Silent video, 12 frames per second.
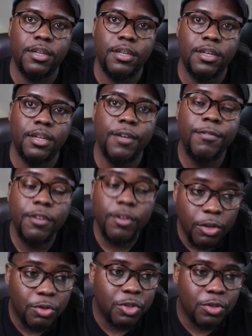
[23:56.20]
If you go
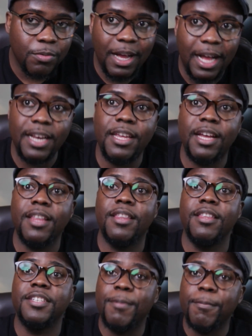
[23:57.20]
to Somalia,
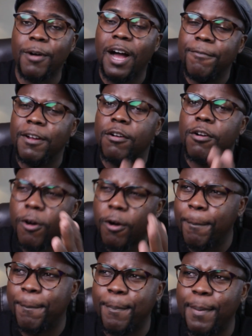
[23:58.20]
these people have a
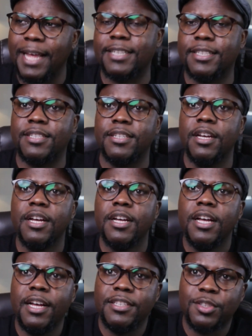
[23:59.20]
complex
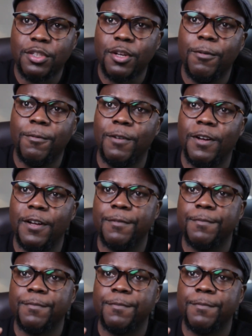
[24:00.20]
sort of